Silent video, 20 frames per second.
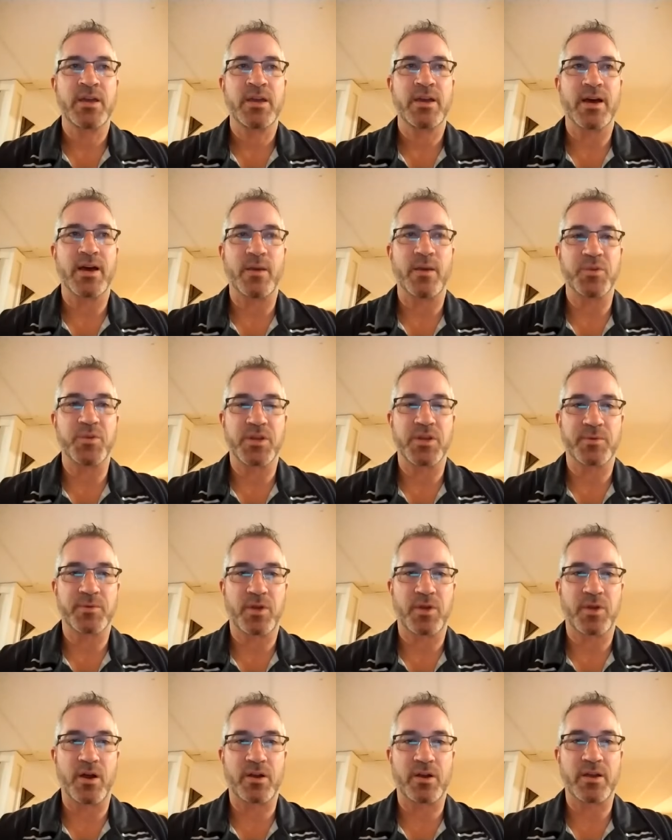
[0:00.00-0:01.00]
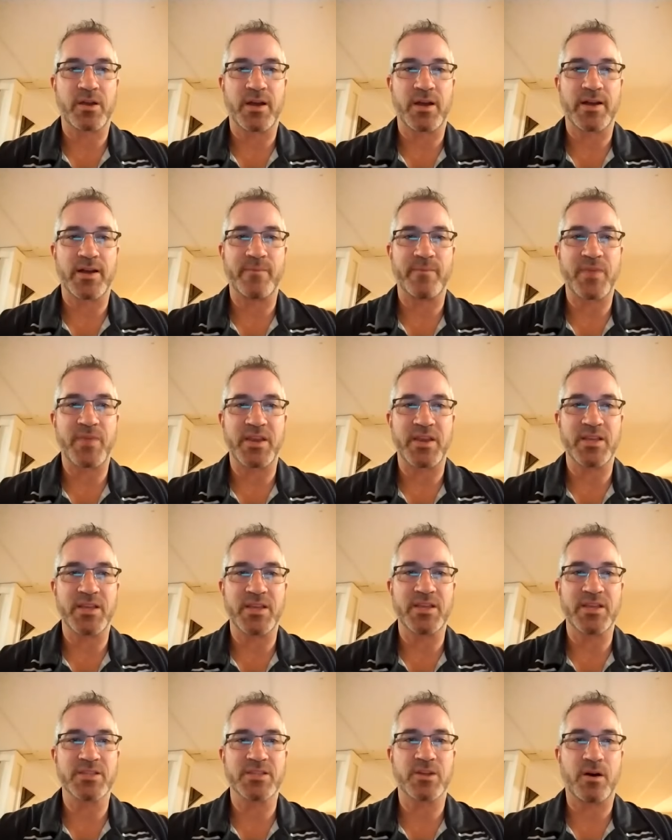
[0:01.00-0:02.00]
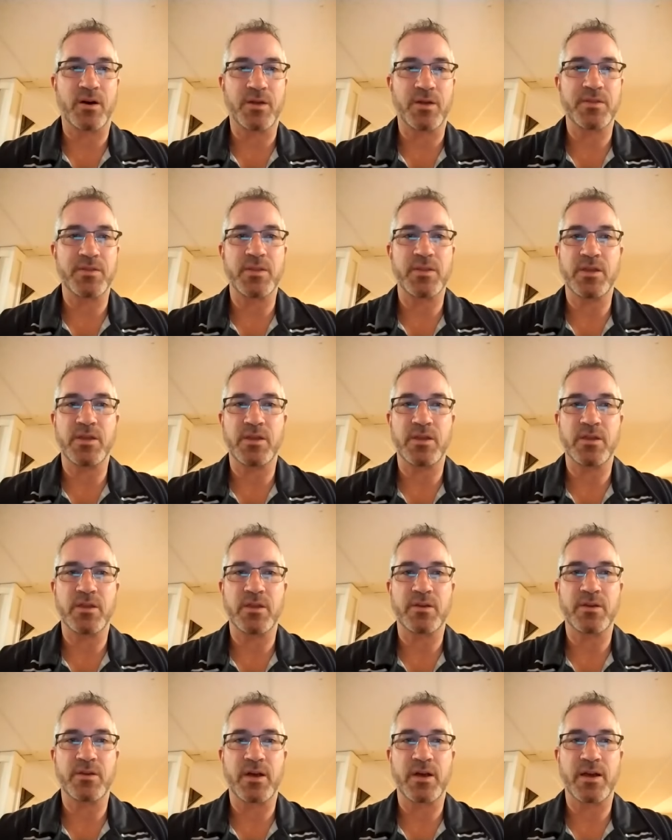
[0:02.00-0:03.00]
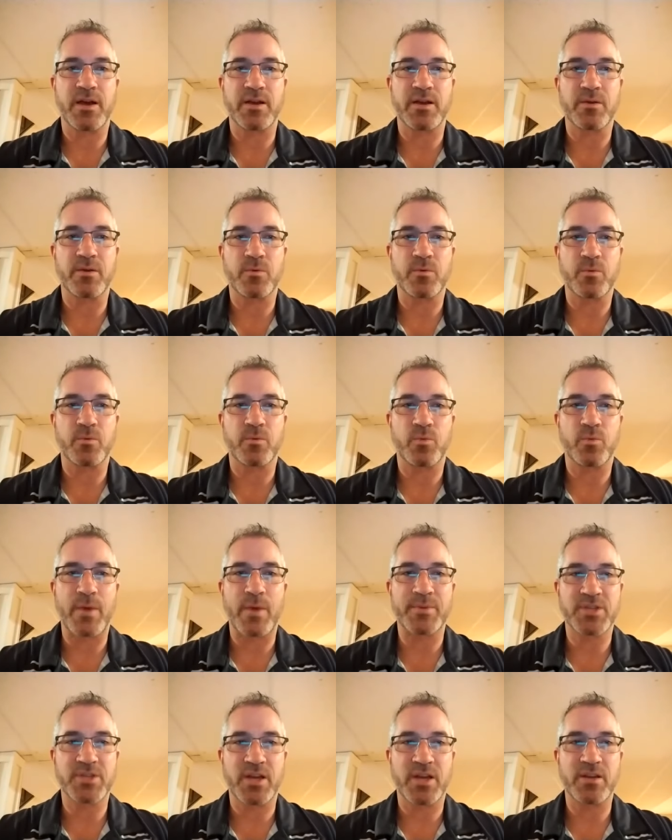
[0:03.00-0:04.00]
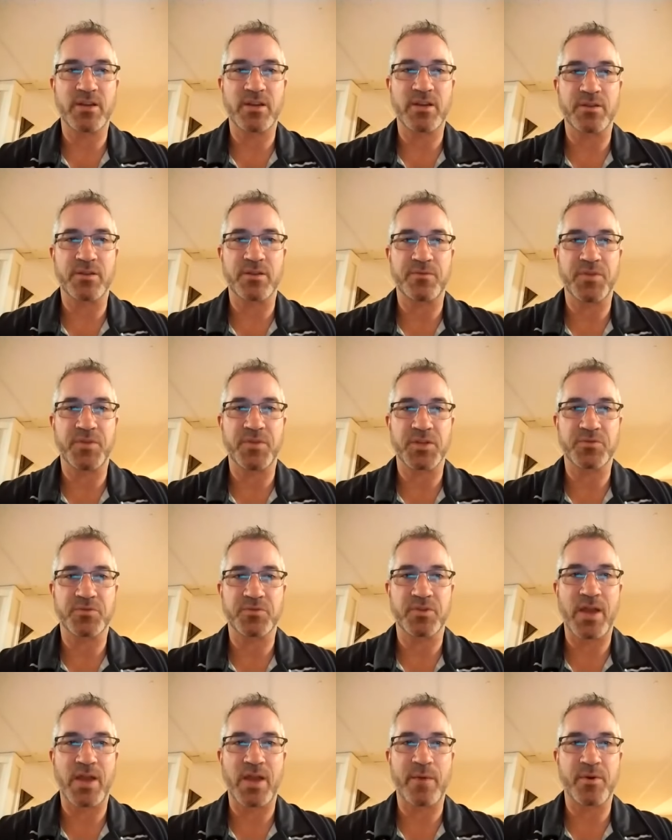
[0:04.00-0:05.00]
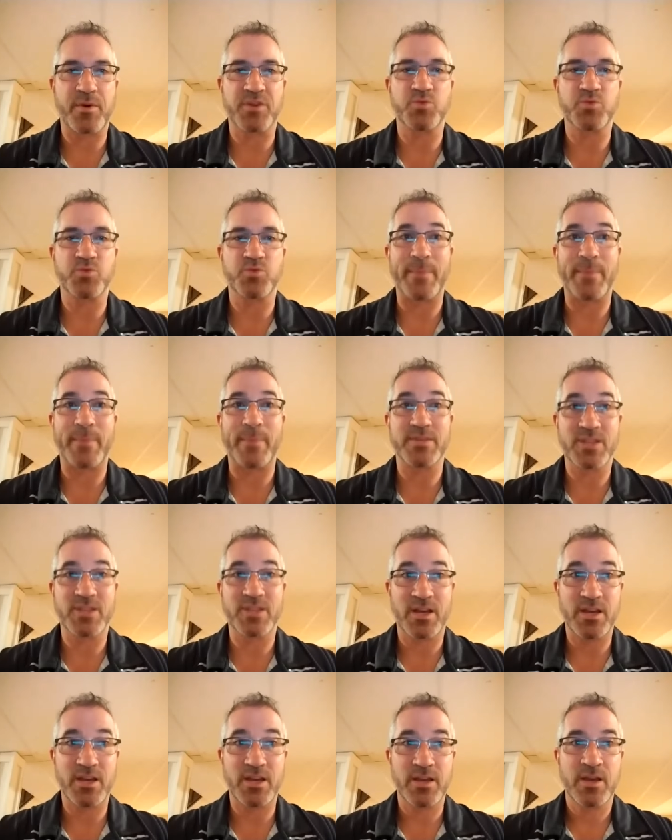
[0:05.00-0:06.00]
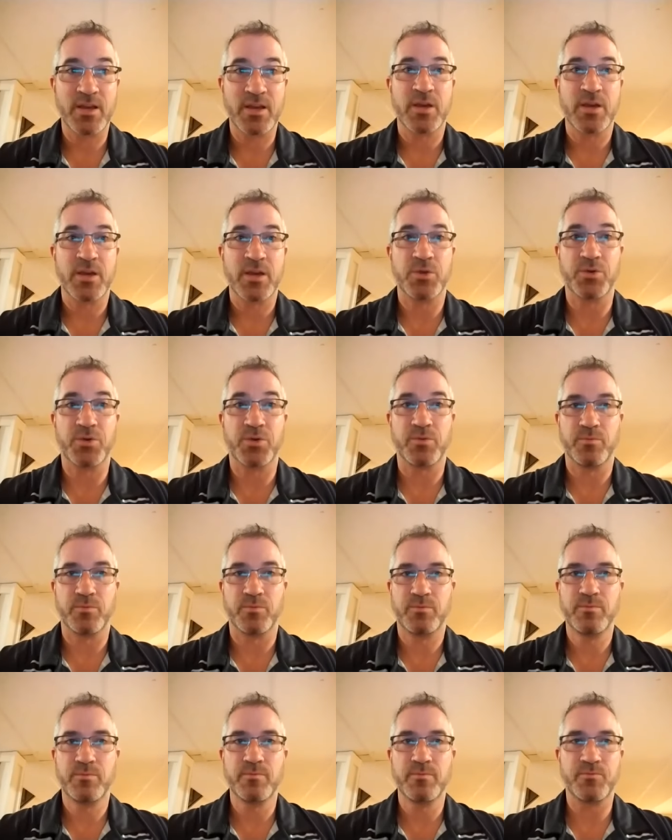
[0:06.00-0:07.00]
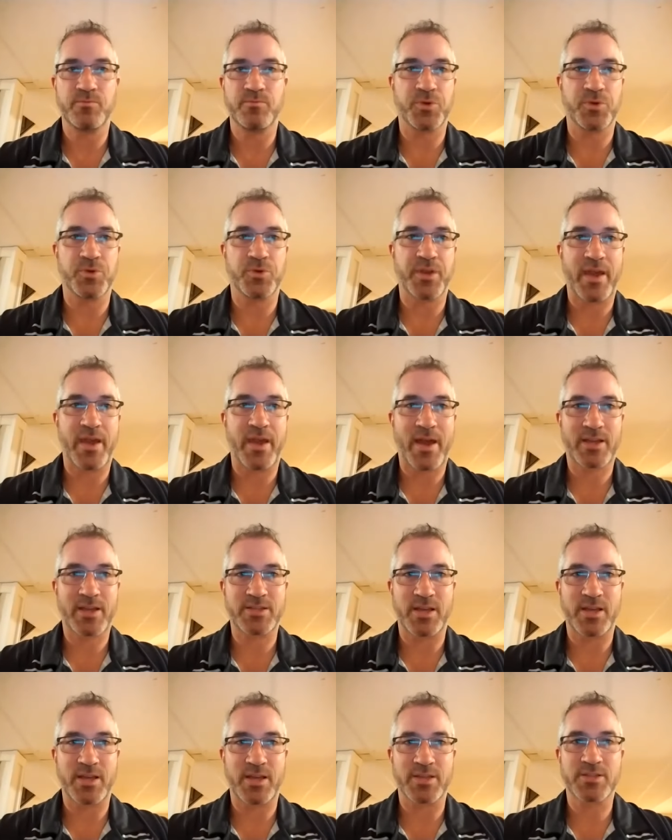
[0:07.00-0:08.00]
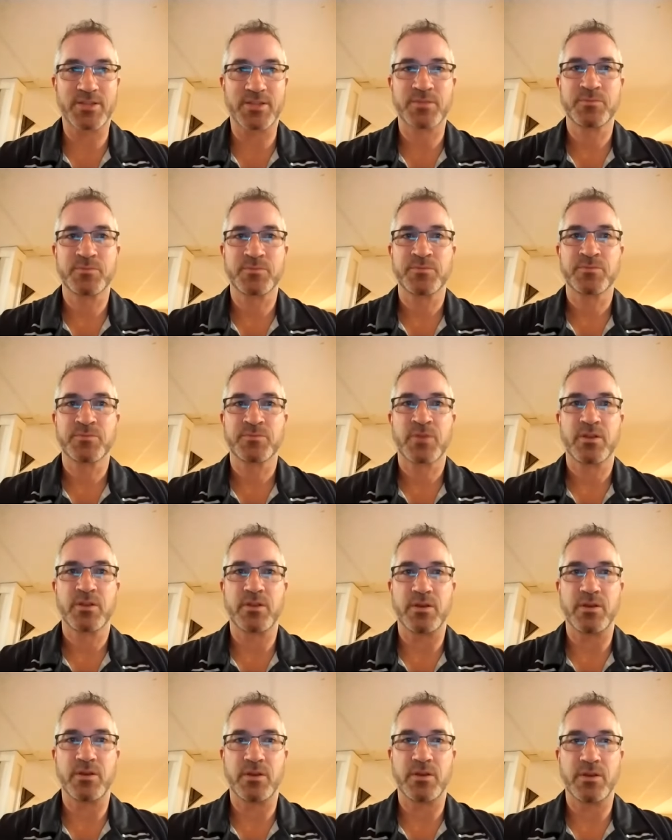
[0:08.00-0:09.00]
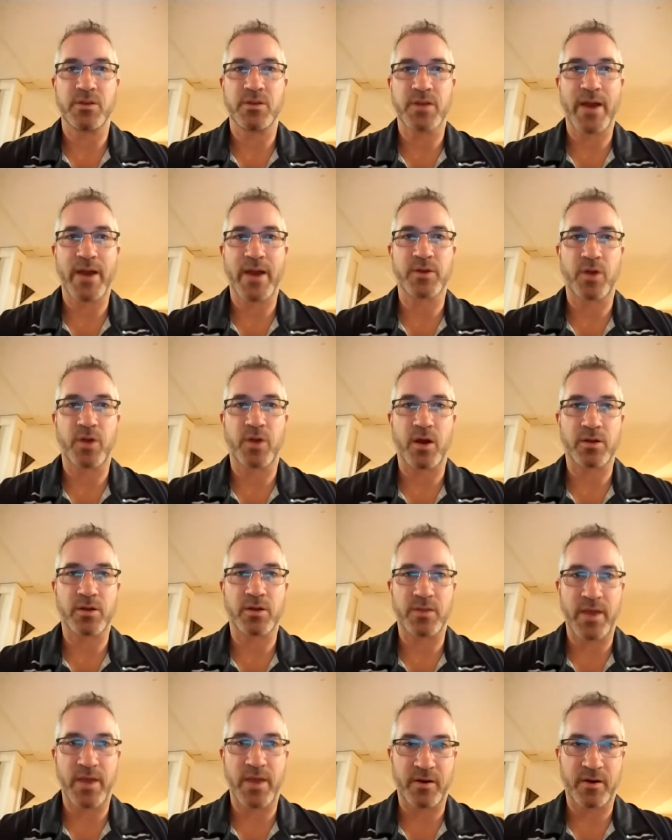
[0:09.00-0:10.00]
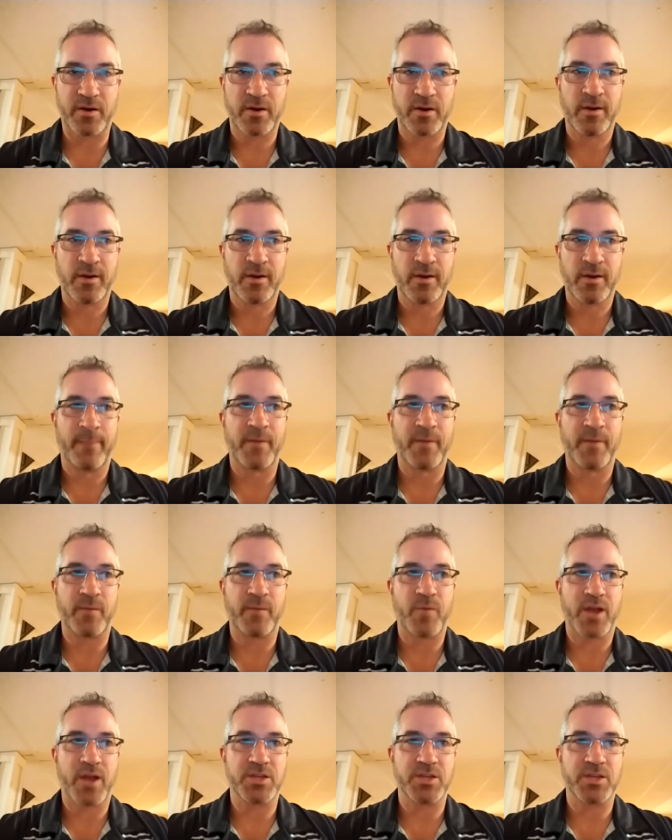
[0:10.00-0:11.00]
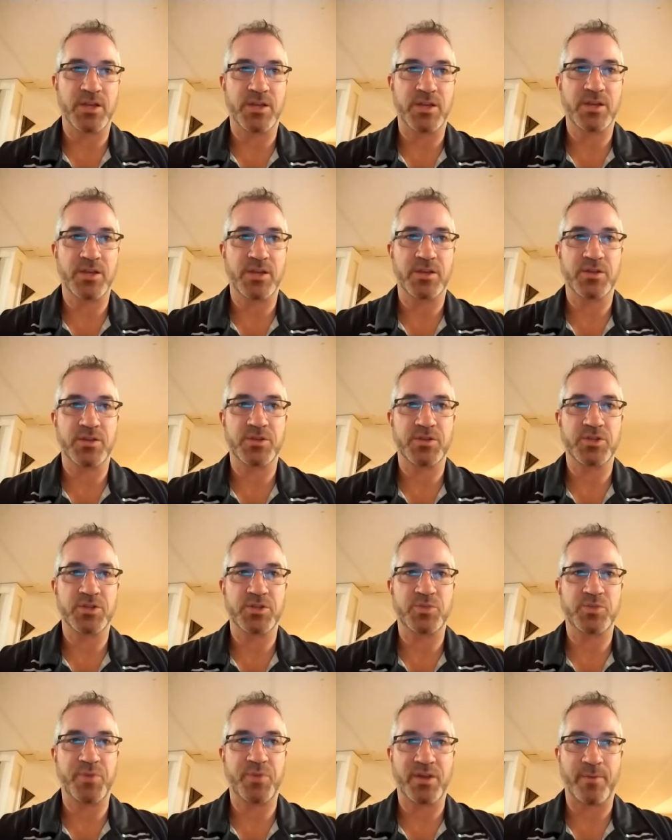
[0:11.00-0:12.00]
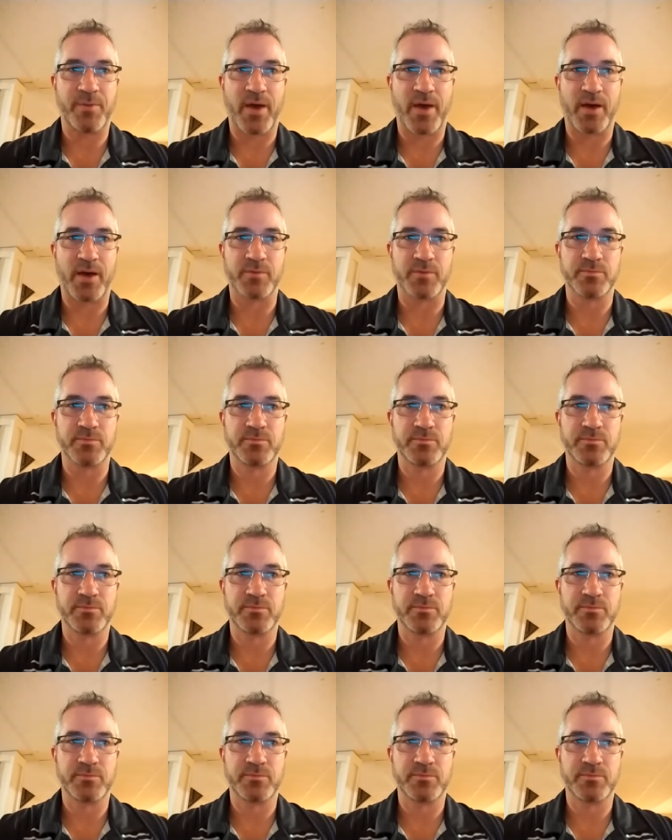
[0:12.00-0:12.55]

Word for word: Uh, we did a talk um, that is on the uh, website, on the Phoenixville Library's website. You, you can access the entire talk there, but I did speak about